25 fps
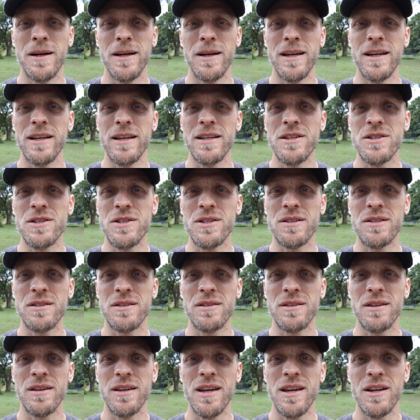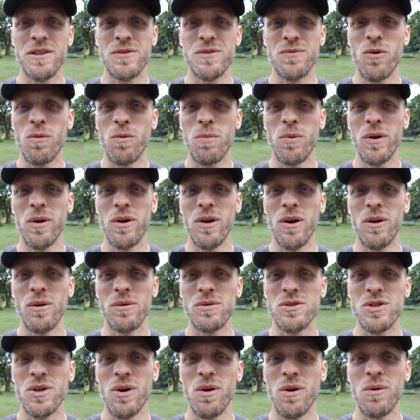It is, again, it's
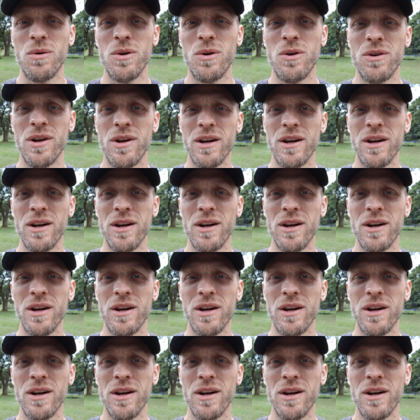4.0, so you're